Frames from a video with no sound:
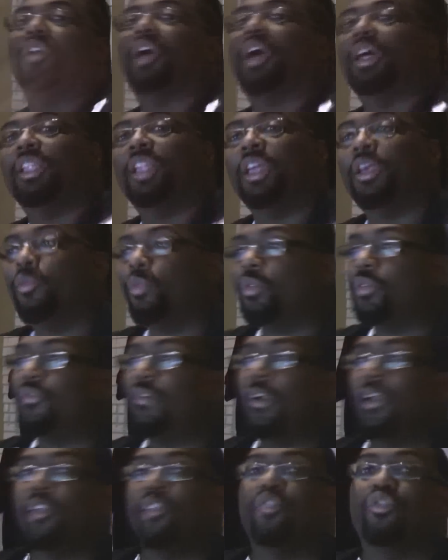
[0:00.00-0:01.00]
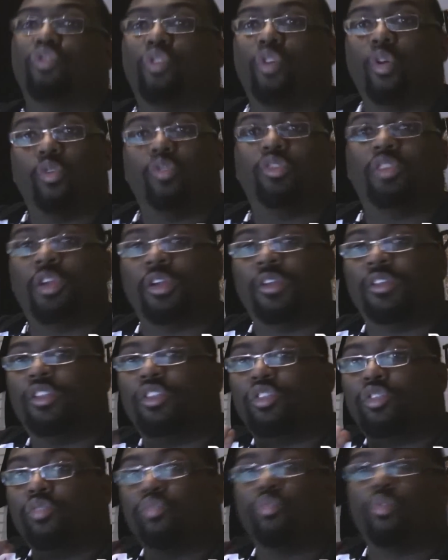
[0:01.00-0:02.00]
I like when fighters go out there and
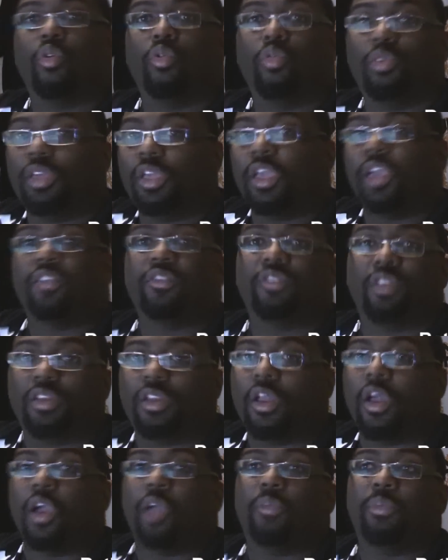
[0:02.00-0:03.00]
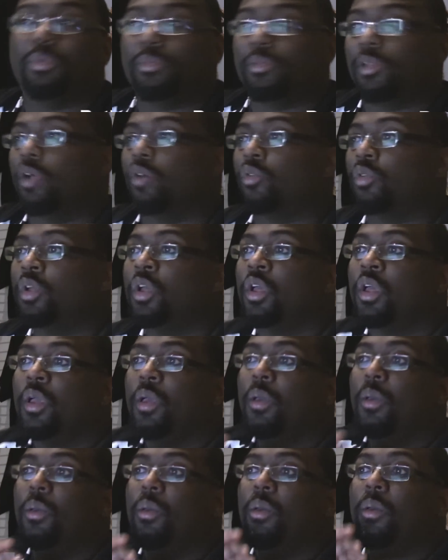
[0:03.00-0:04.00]
they throw kicks to knock people out.
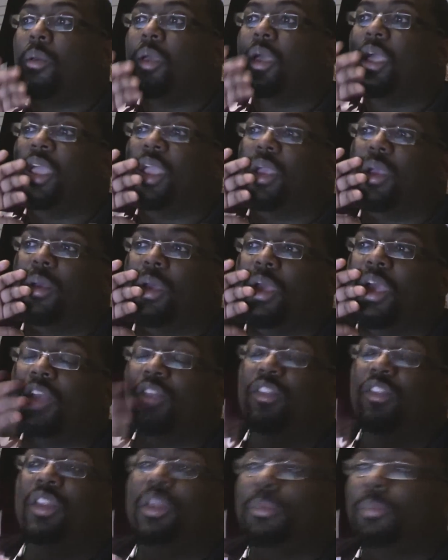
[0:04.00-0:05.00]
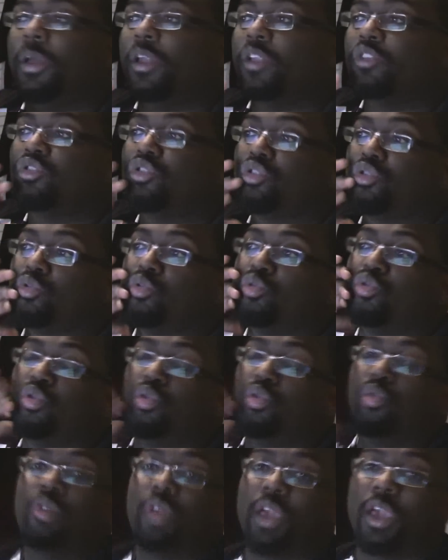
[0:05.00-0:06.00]
Anthony Pettis threw
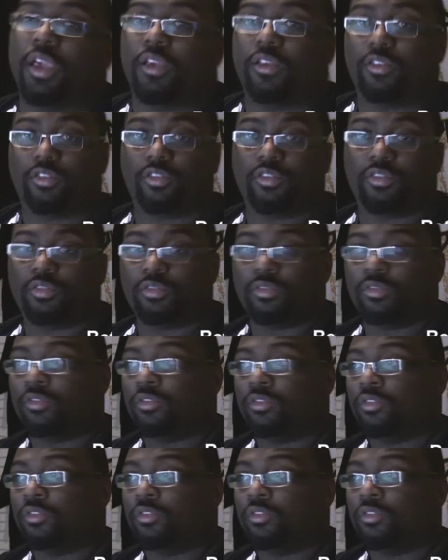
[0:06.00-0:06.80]
2 kicks.